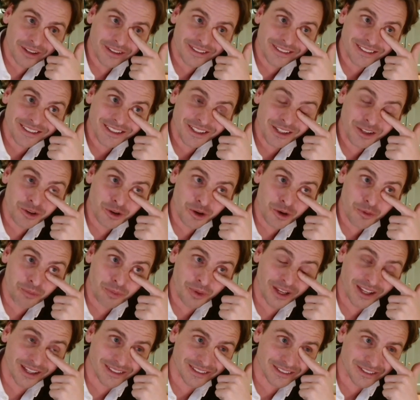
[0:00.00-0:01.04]
But
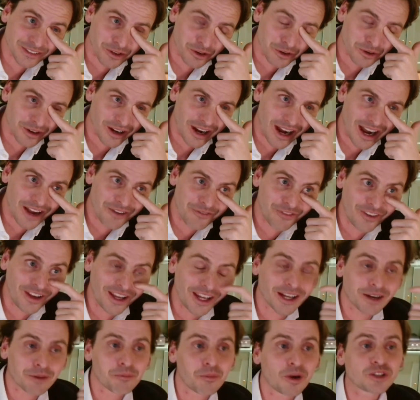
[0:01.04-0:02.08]
Europeans are, I
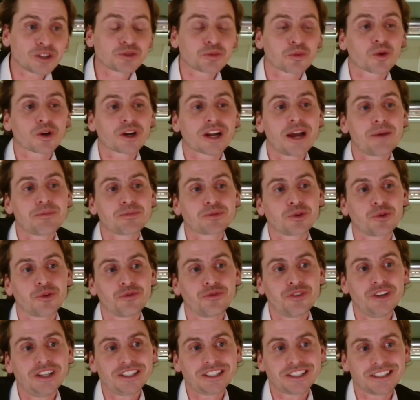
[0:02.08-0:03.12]
think, much more
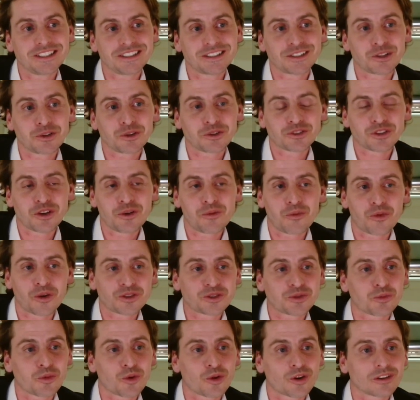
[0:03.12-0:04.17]
capital efficient and also
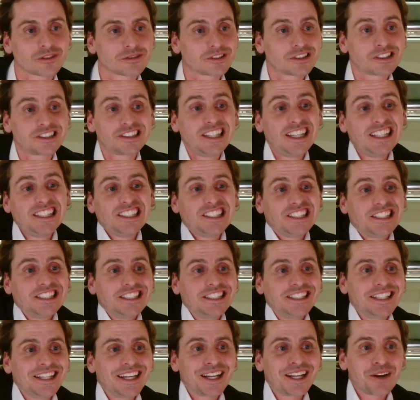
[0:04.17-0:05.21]
much more
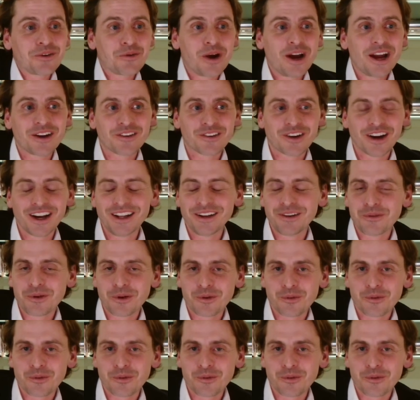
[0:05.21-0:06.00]
stingy in a way, right?